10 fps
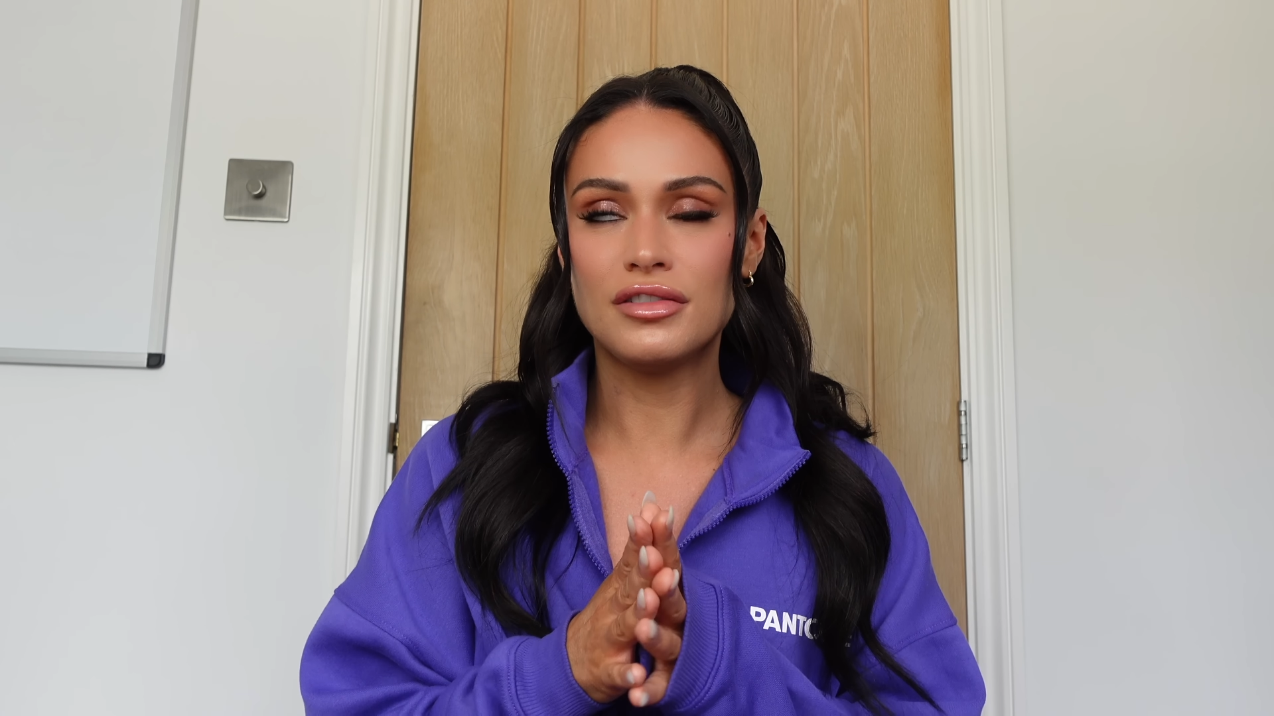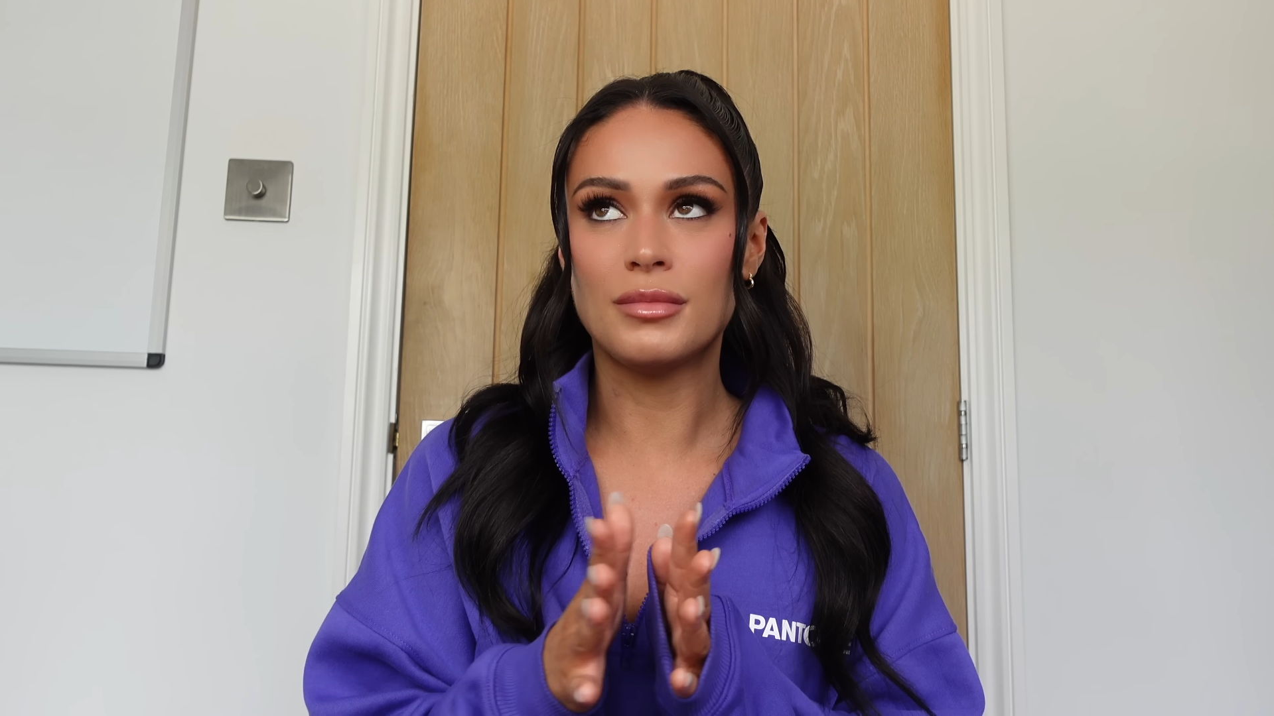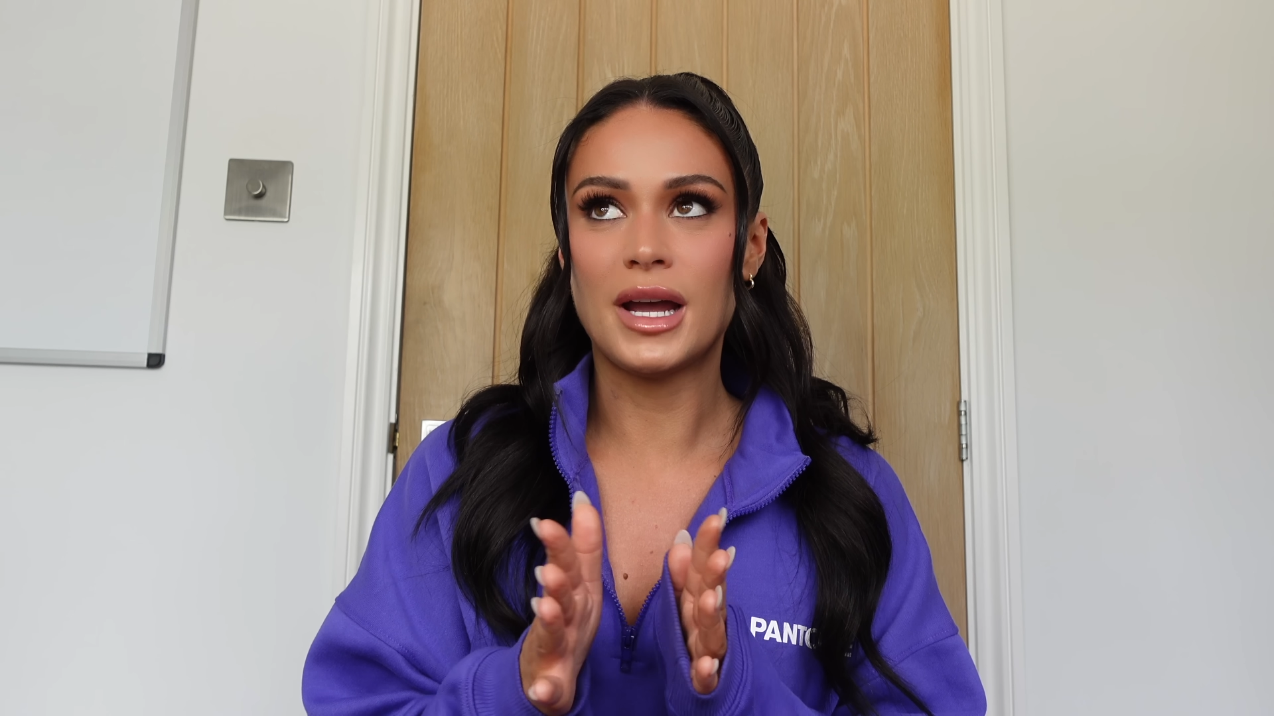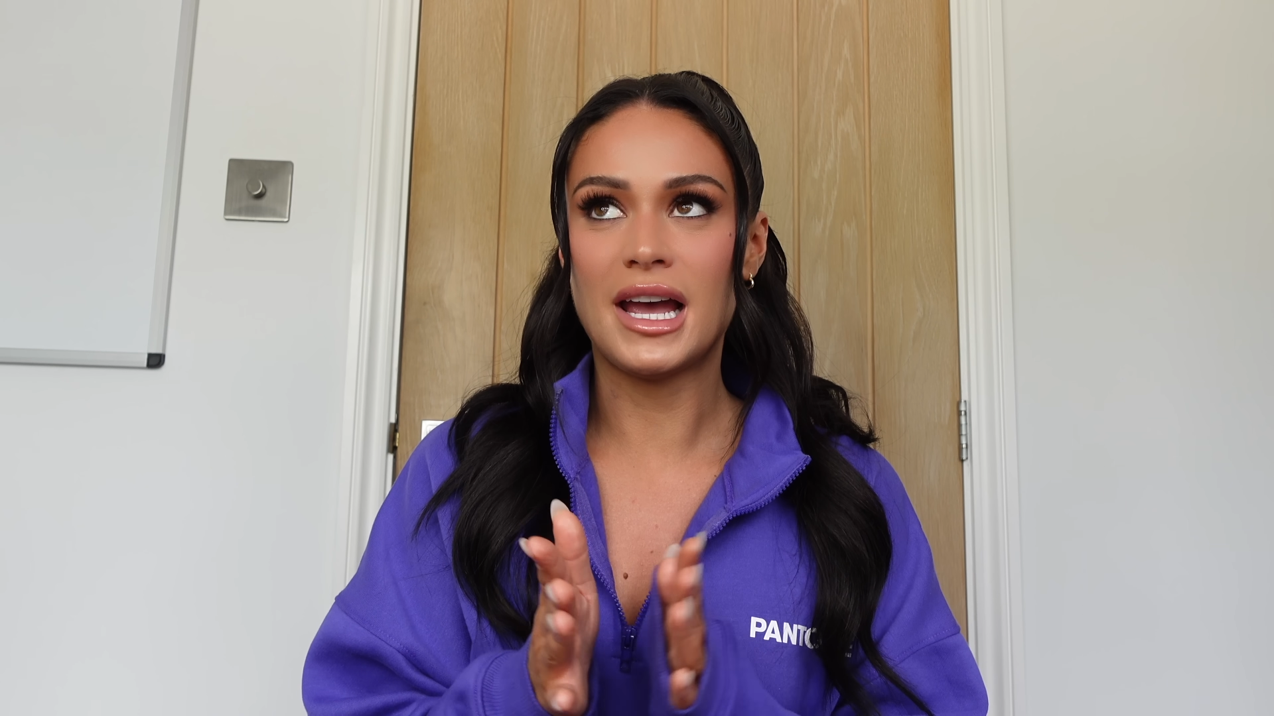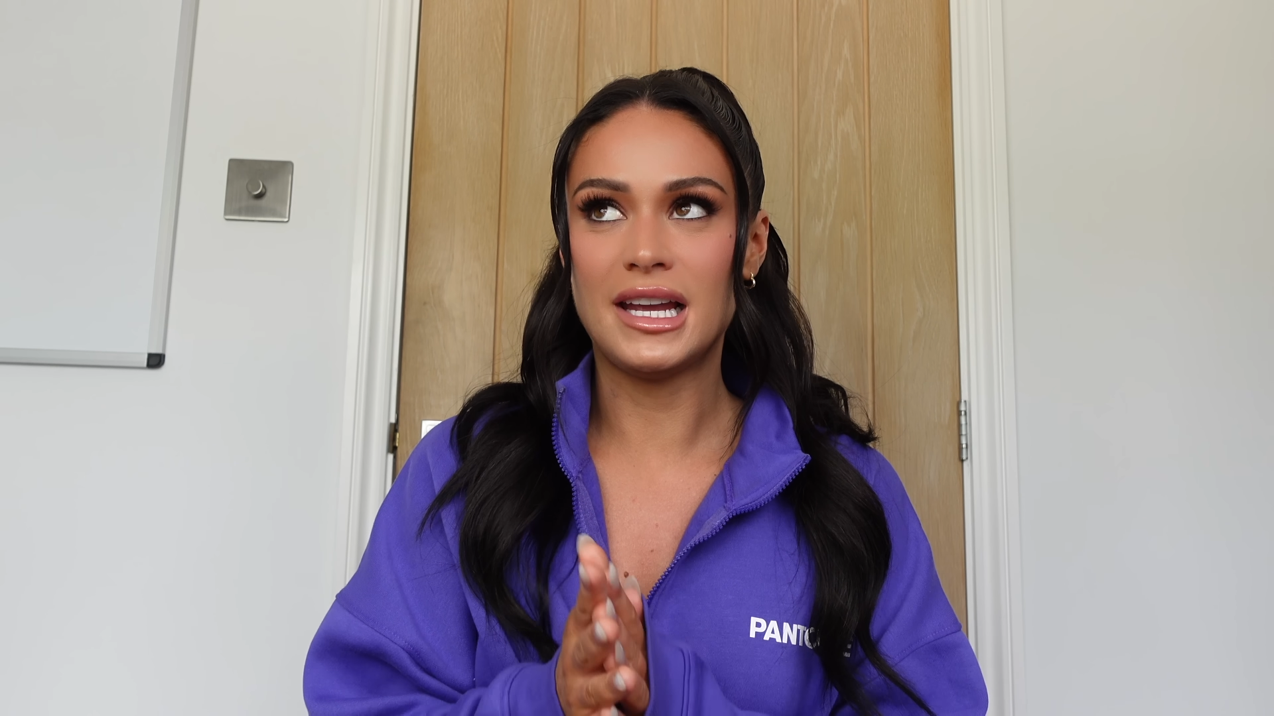for my